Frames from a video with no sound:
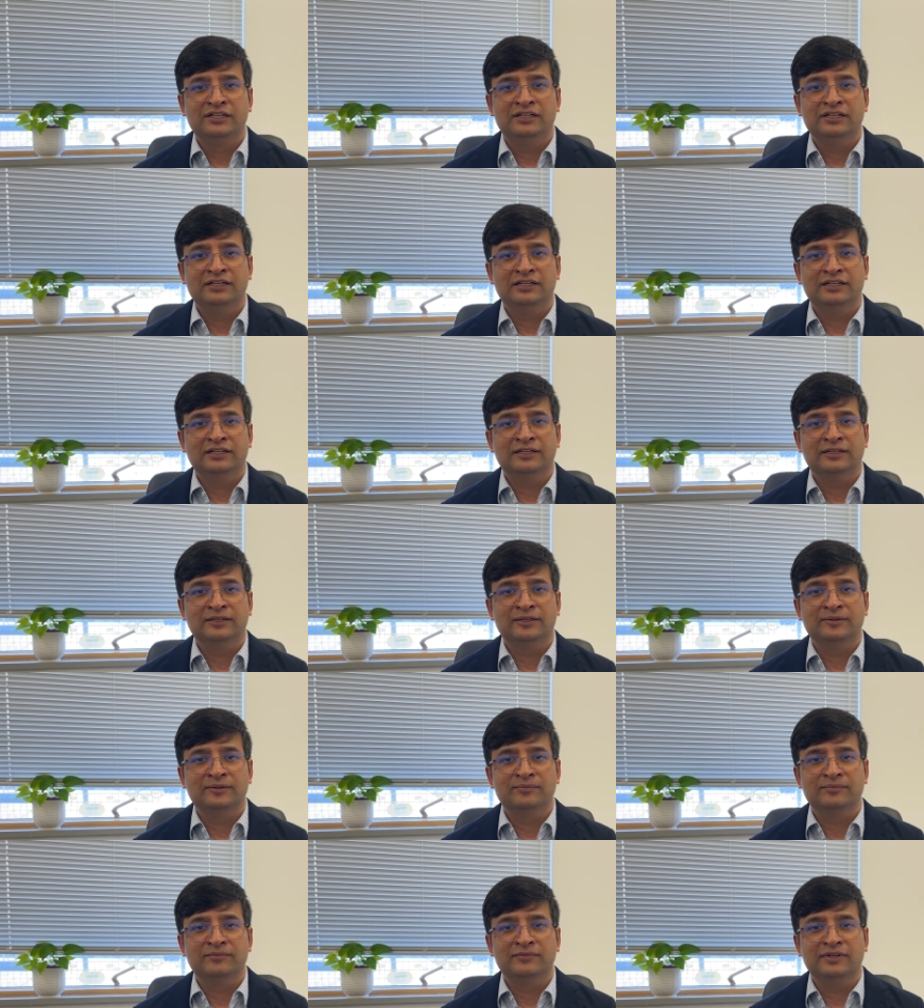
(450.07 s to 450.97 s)

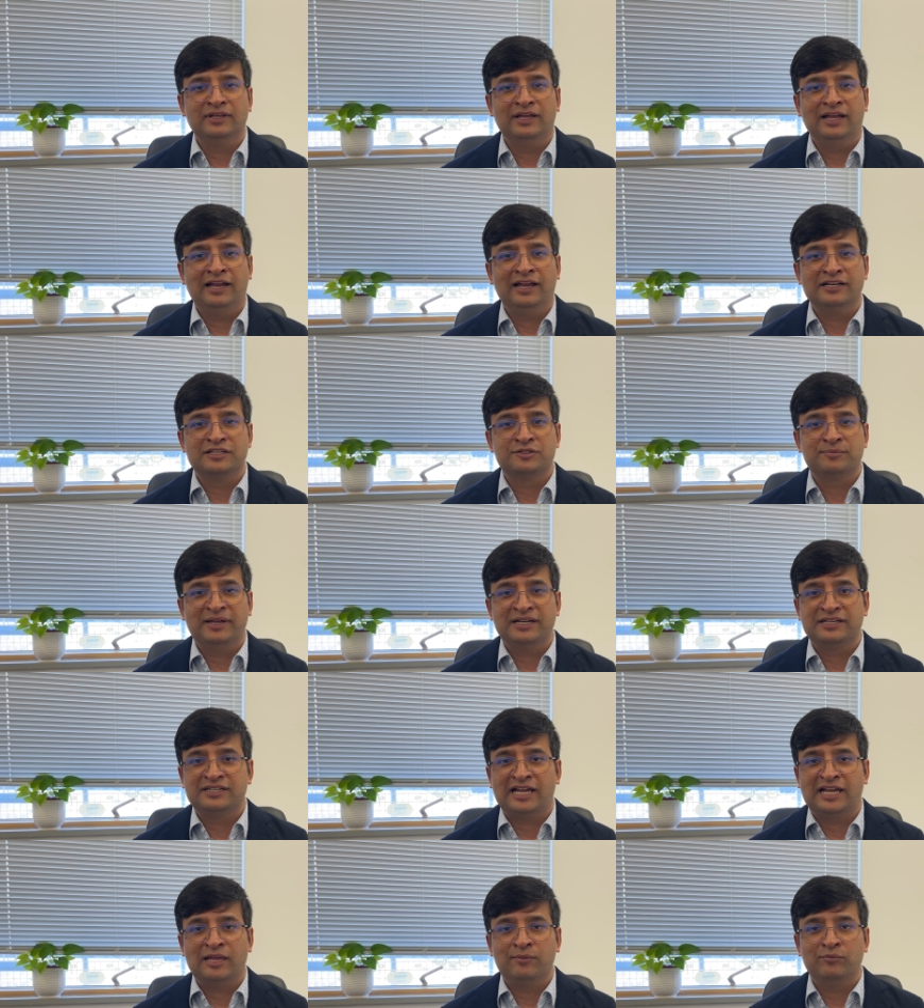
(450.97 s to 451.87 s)
and spend
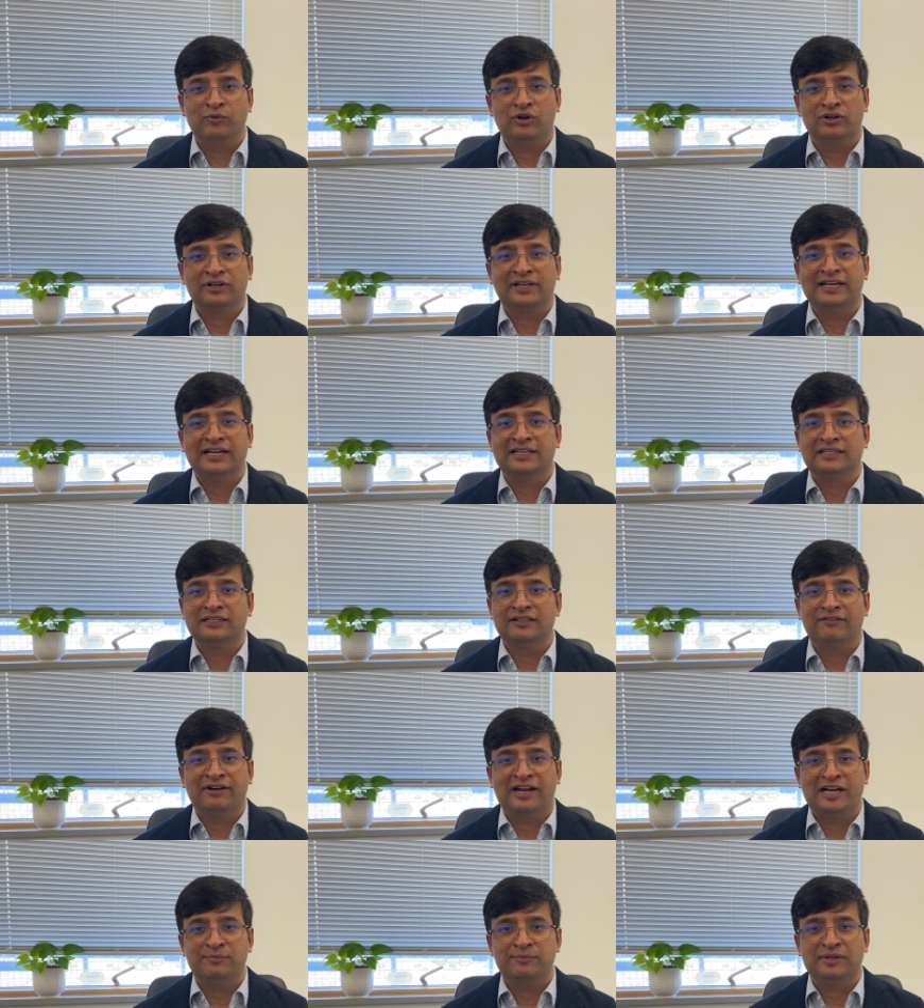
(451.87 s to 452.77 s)
time on getting the
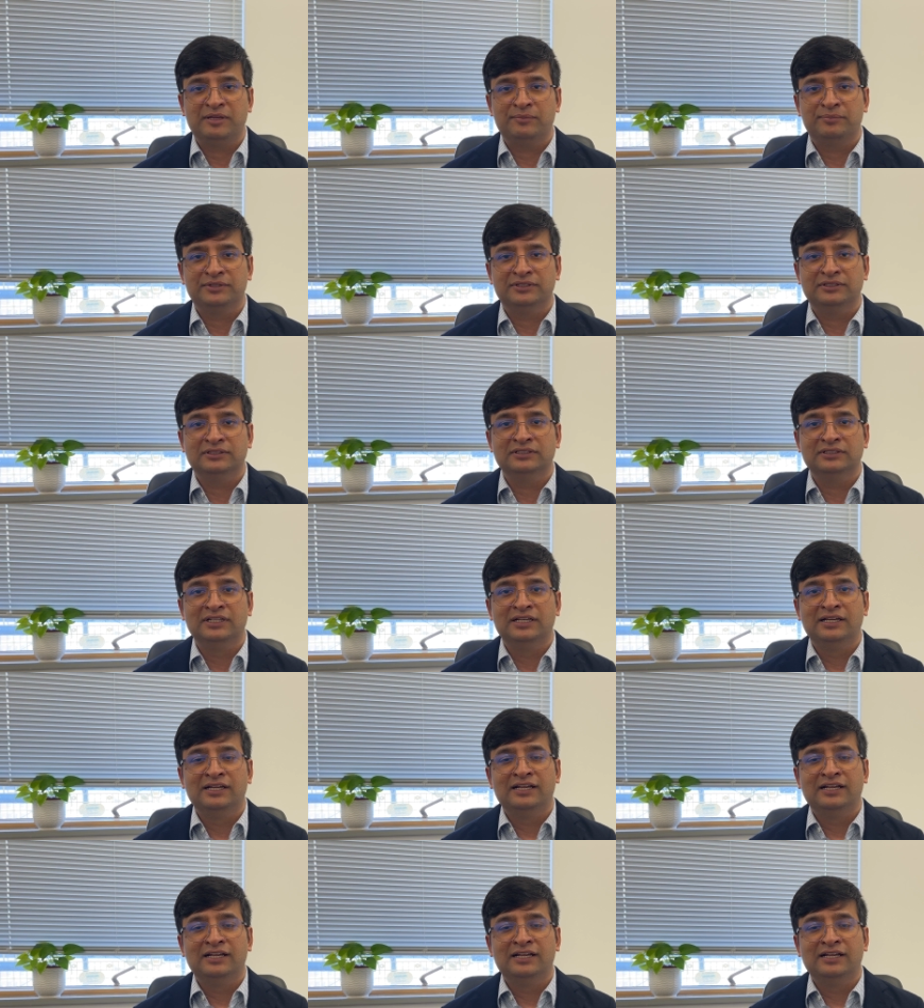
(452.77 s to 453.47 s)
right people,